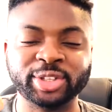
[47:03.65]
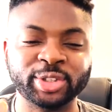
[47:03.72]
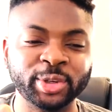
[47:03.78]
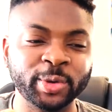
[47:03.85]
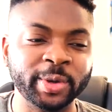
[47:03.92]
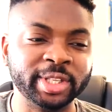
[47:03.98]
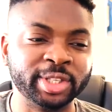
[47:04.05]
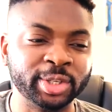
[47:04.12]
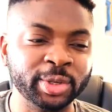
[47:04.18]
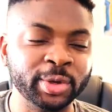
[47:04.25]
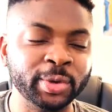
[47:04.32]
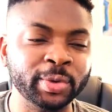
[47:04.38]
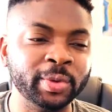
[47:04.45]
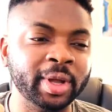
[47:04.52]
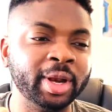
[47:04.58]
to it,
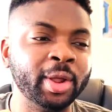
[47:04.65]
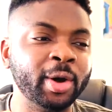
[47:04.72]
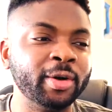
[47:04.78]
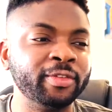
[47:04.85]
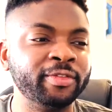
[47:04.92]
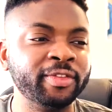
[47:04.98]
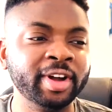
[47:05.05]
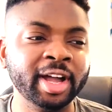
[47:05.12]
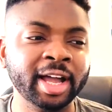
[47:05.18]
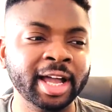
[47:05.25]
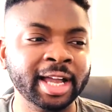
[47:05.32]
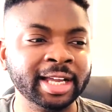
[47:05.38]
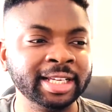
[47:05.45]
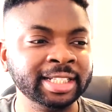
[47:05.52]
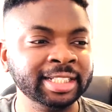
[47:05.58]
too. A lot
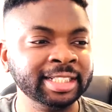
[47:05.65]
of...